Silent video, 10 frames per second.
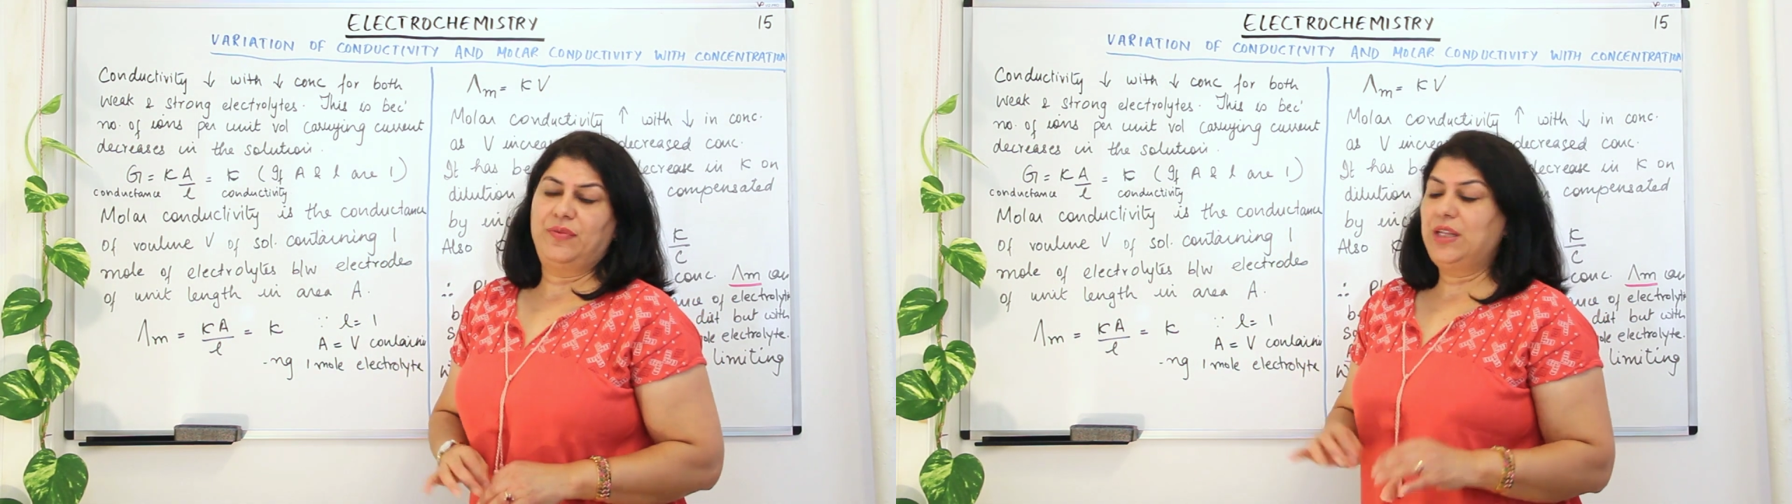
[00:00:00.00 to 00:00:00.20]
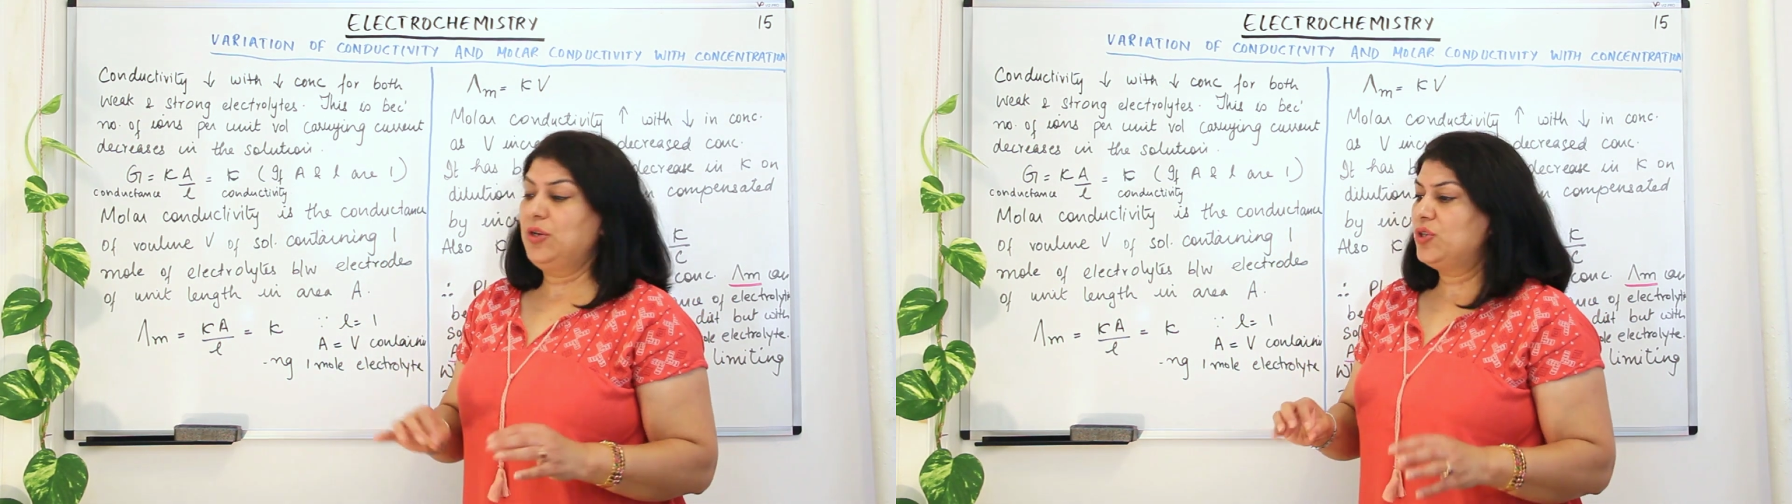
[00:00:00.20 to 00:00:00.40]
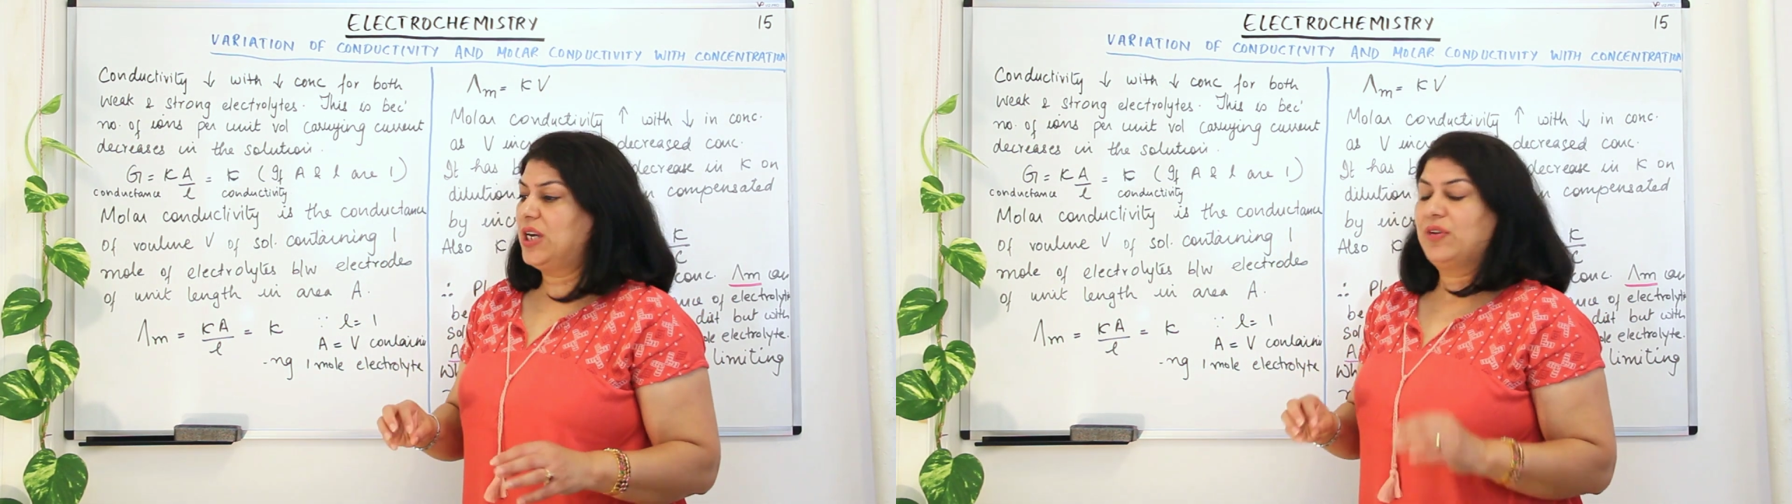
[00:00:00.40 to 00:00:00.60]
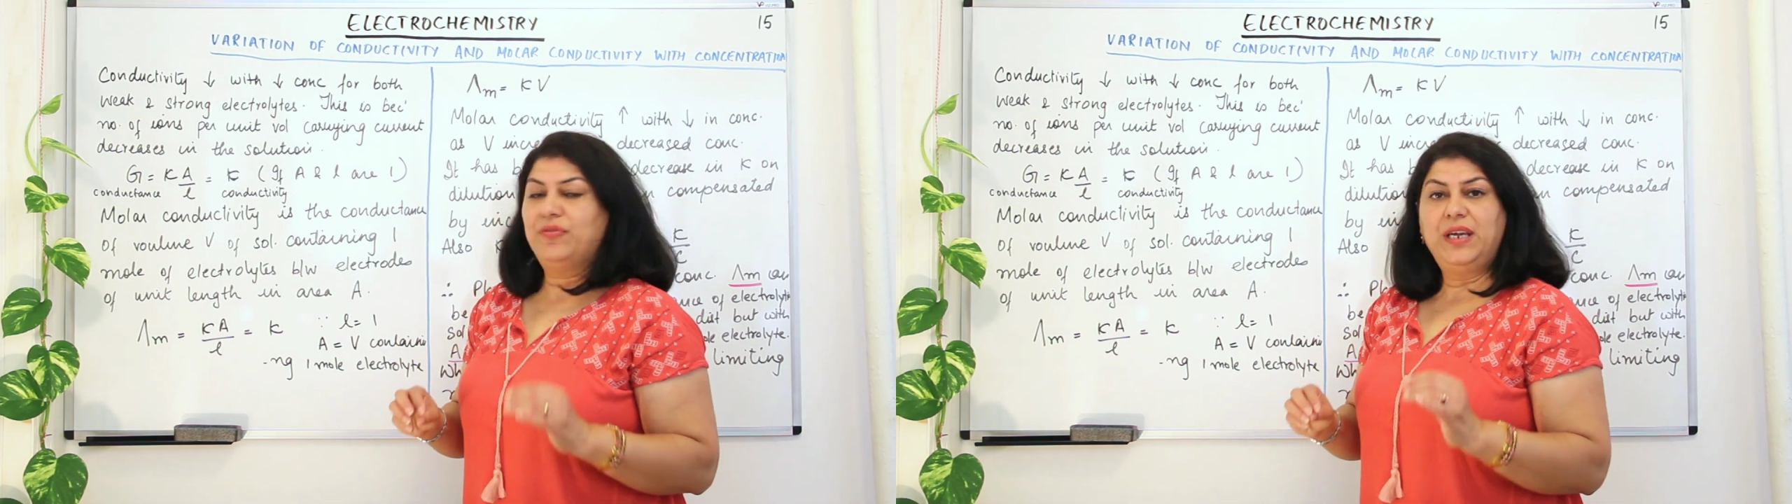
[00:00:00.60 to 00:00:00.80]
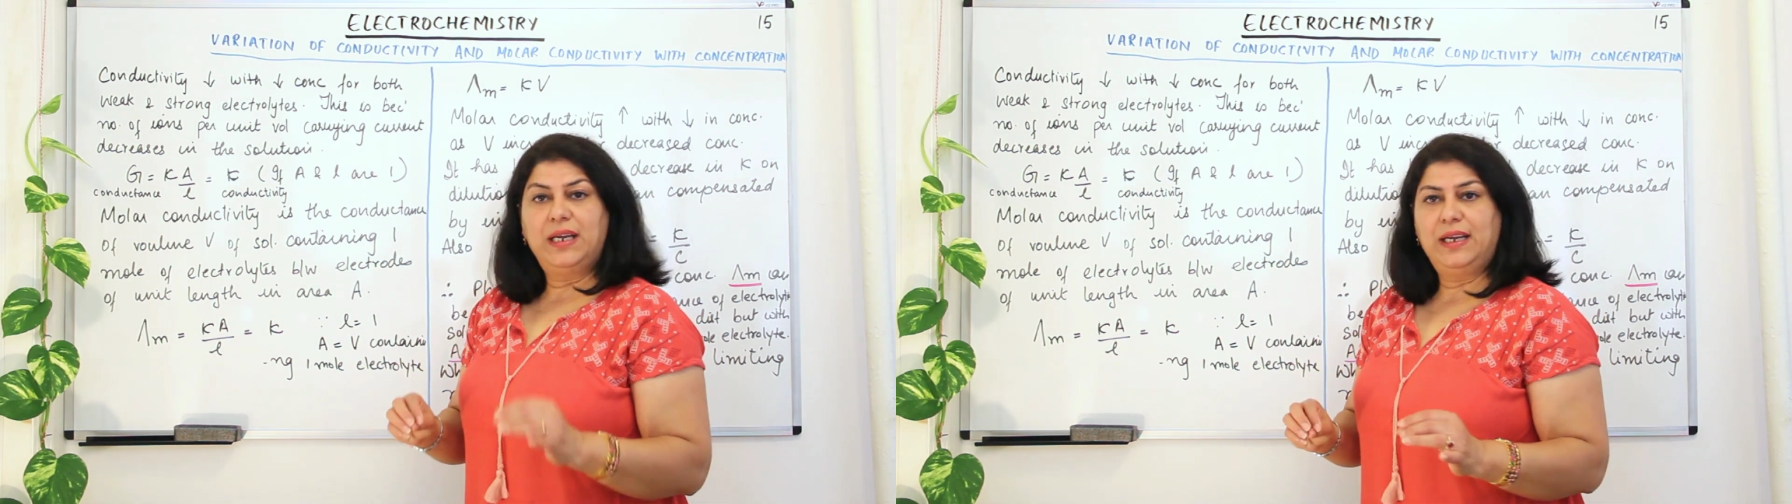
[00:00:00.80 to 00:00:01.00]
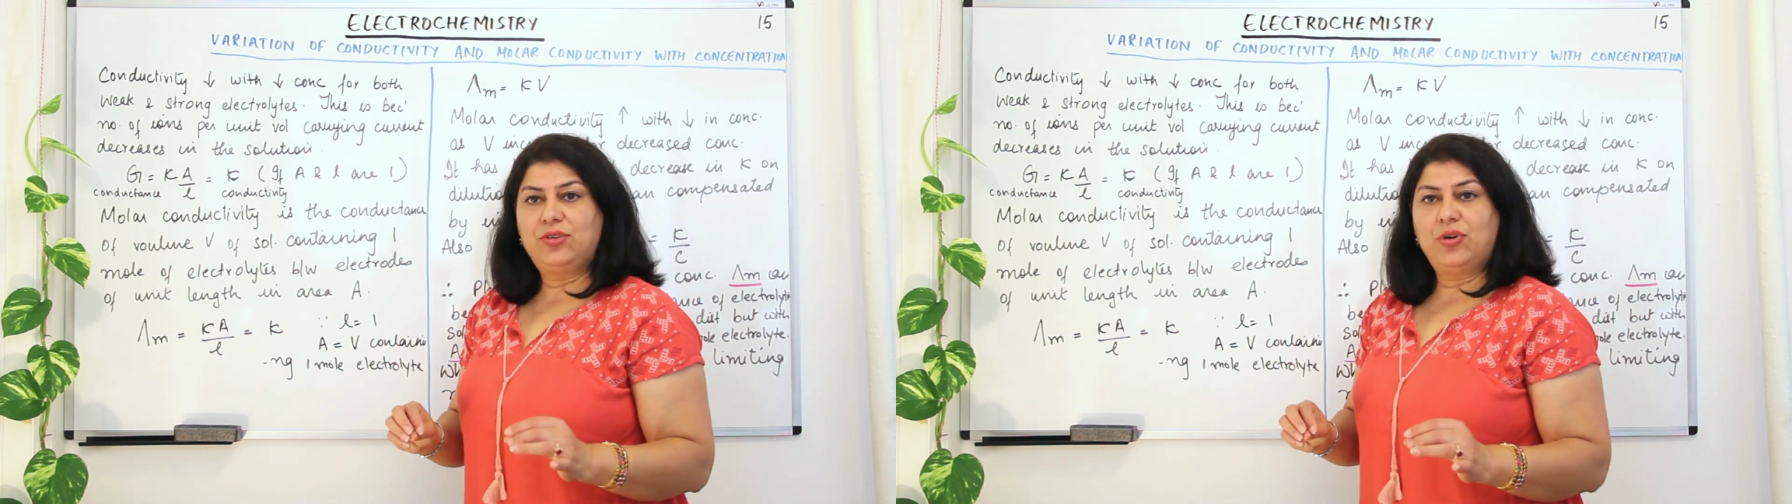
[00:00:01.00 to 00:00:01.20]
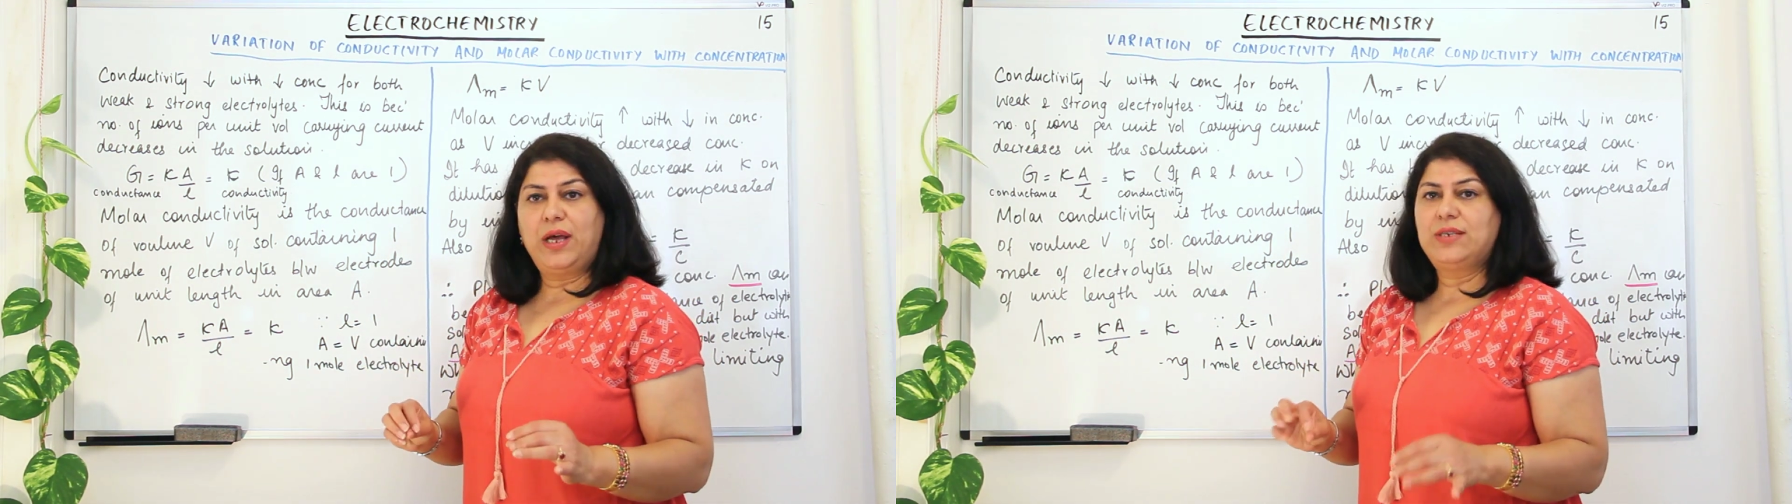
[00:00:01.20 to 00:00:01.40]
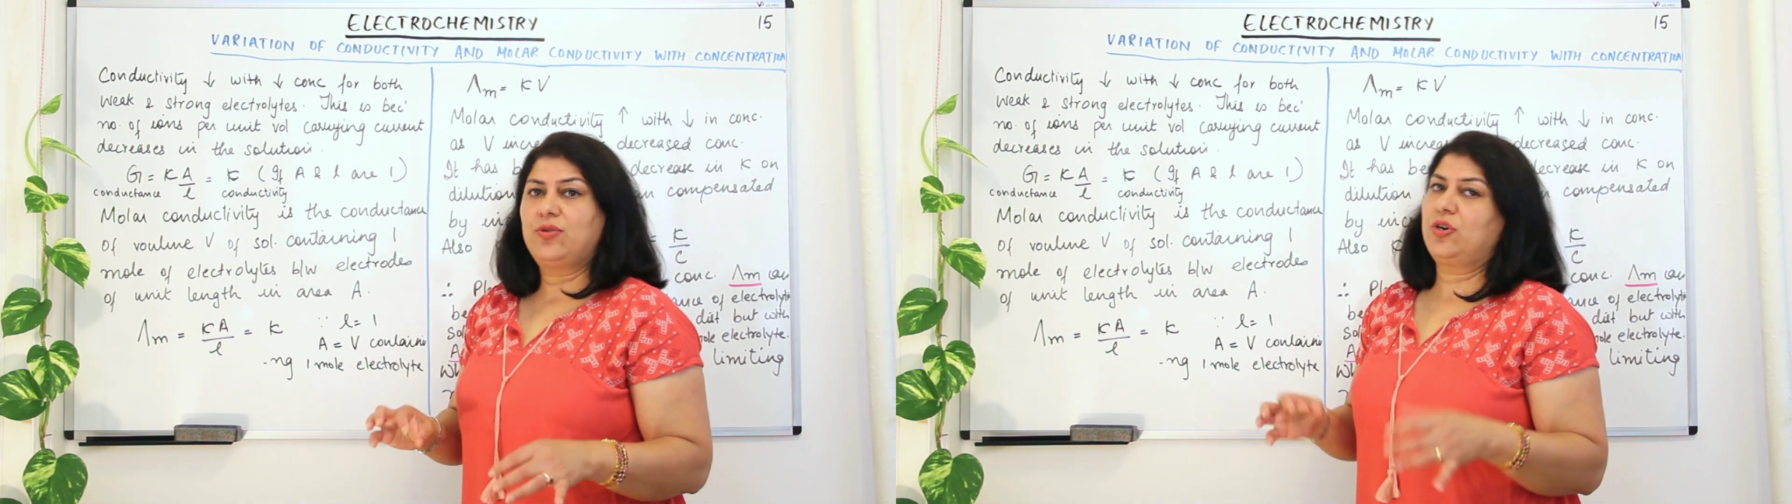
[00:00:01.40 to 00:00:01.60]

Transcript: whether you take a weak electrolyte